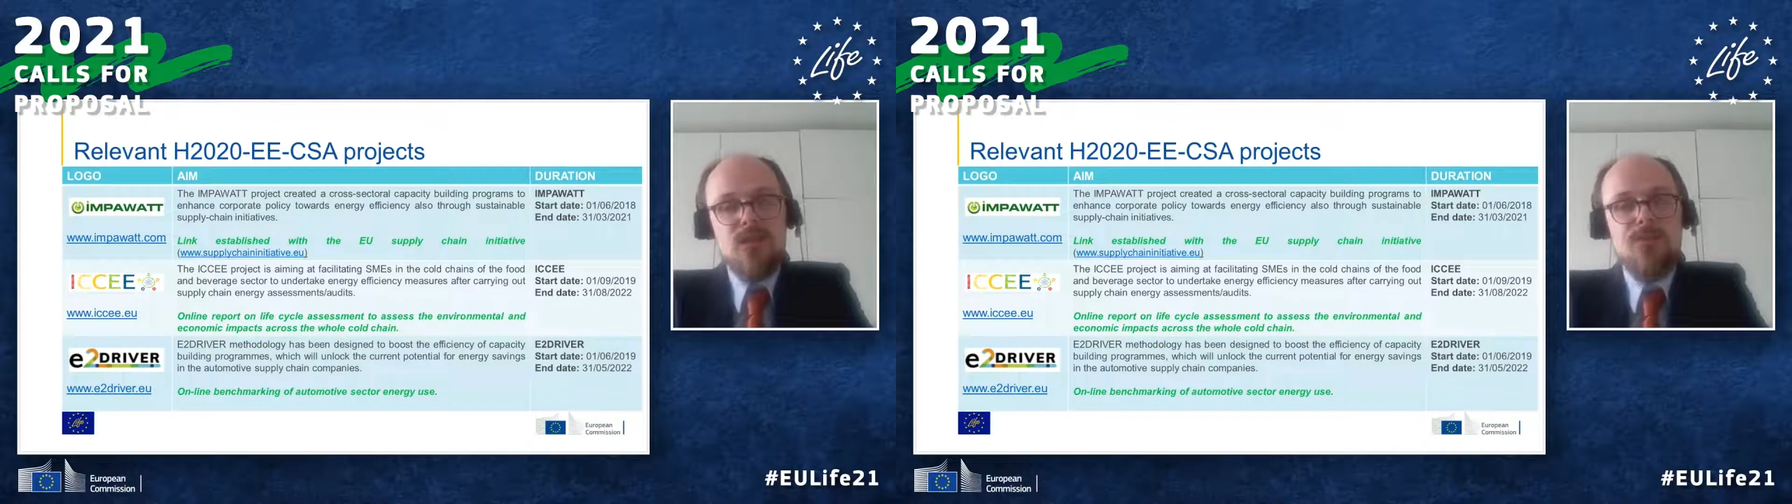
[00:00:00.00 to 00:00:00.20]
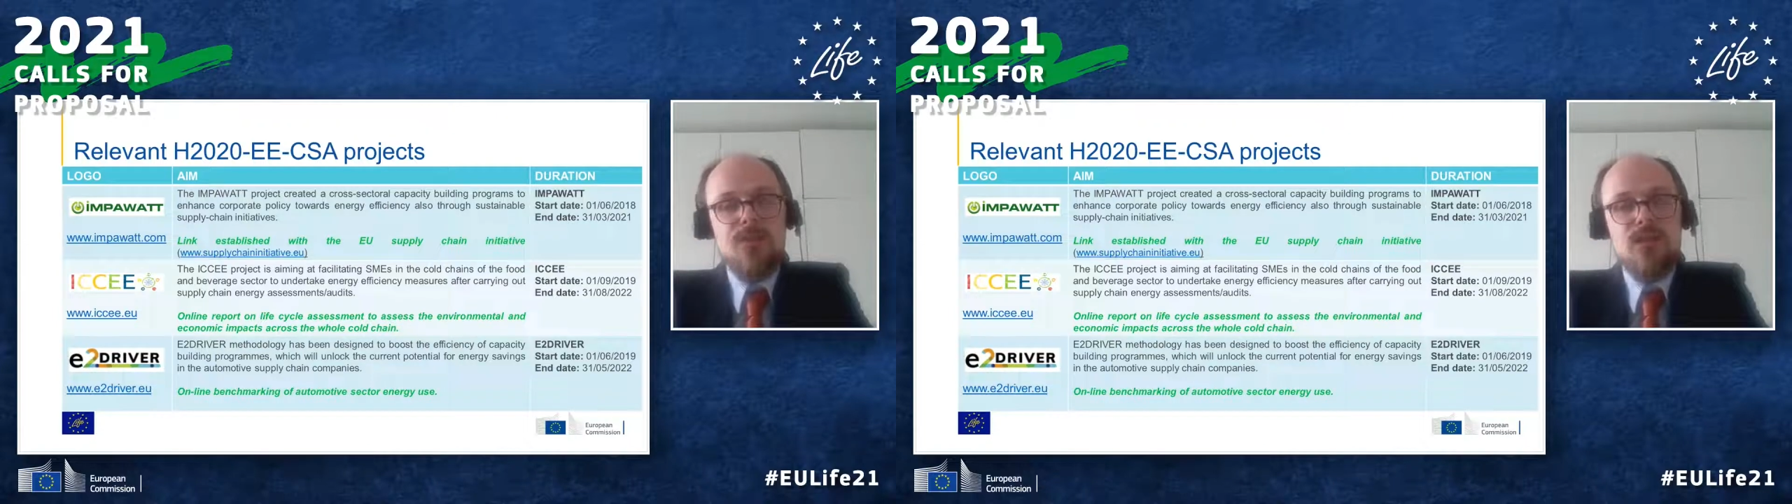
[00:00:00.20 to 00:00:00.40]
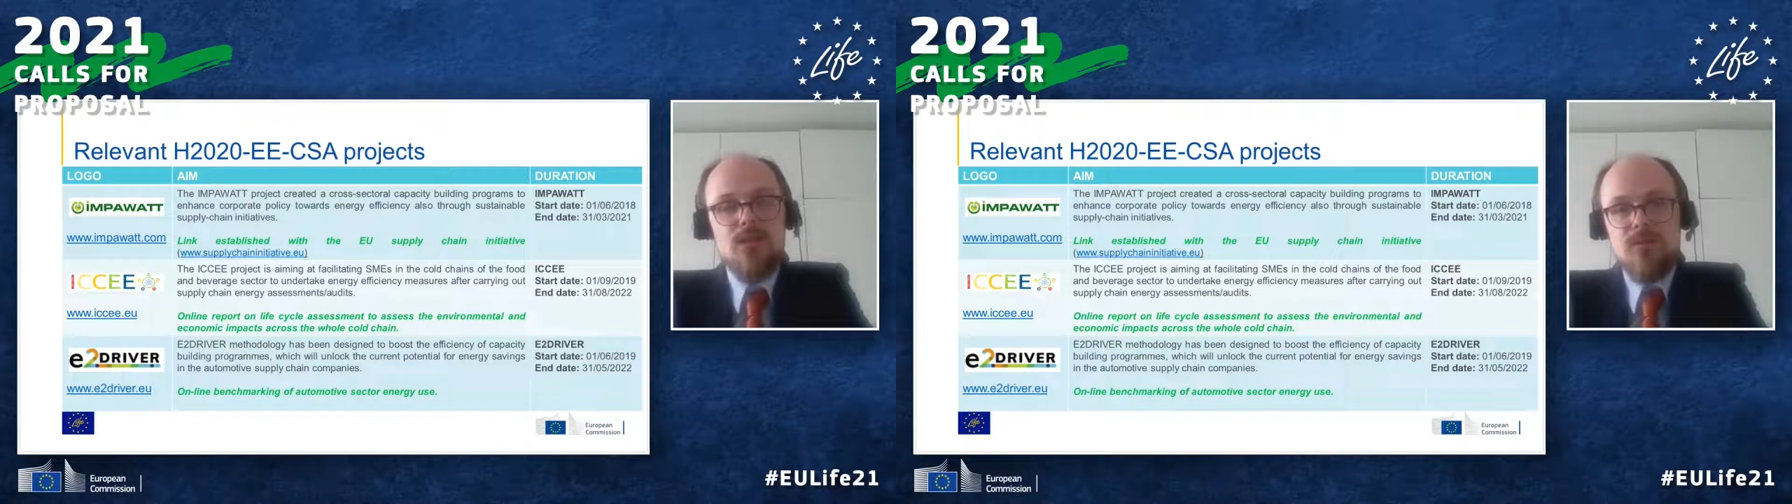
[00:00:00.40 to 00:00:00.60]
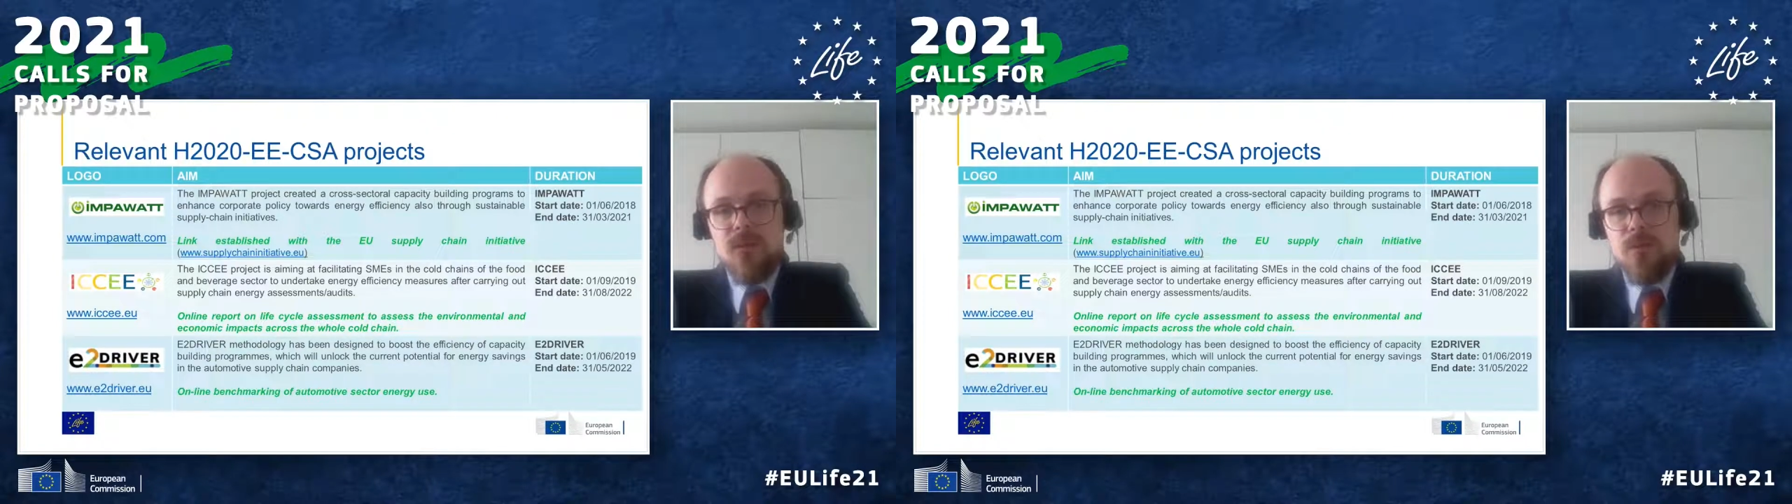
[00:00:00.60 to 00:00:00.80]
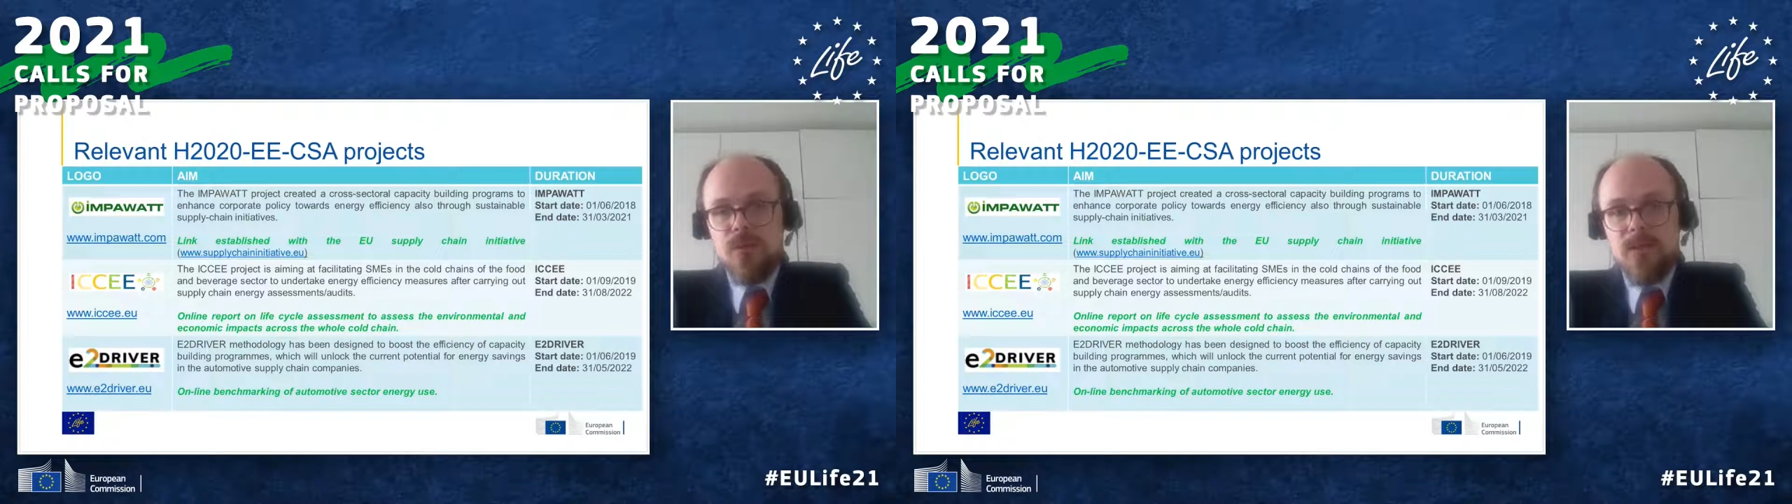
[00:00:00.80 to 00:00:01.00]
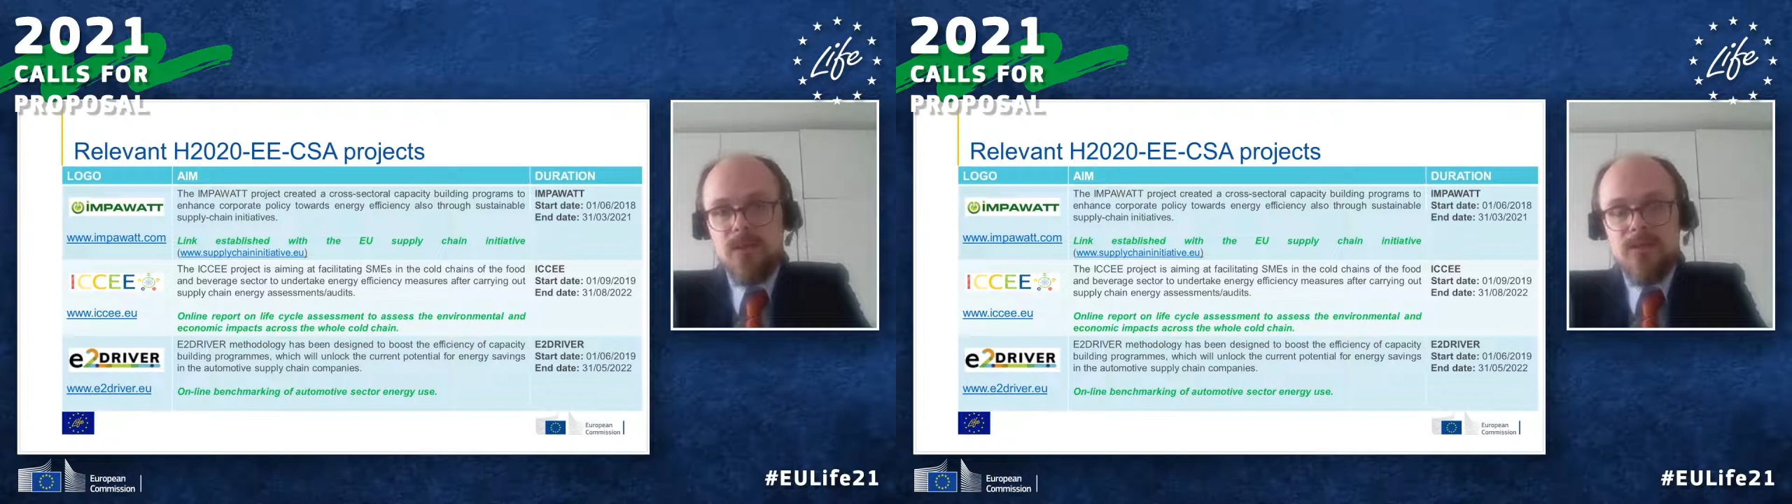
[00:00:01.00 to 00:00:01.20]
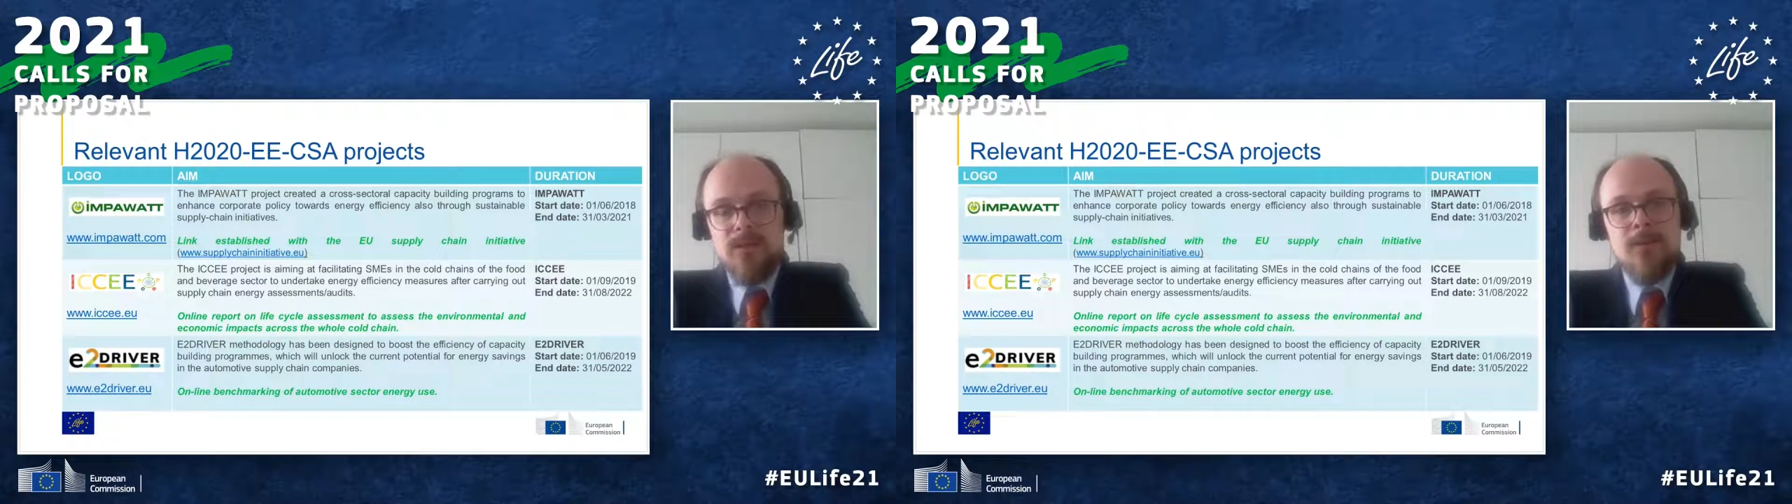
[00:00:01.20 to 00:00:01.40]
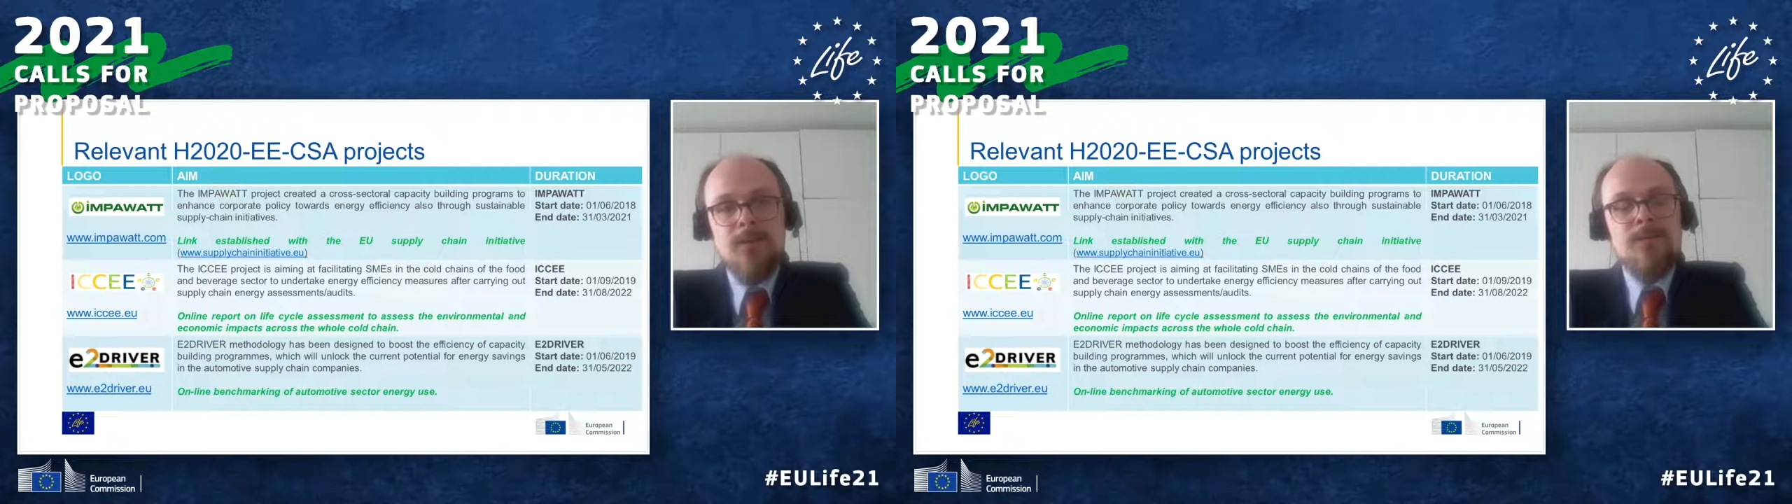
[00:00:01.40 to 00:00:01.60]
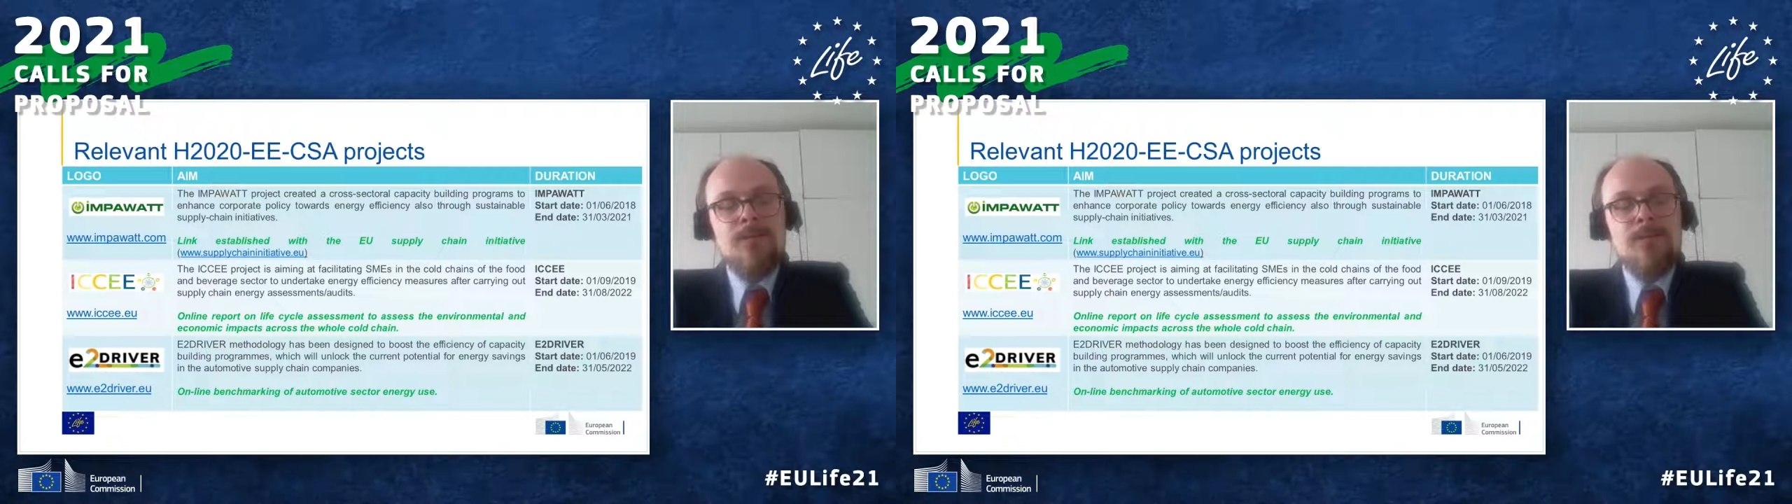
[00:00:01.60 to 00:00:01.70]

topic on value chain.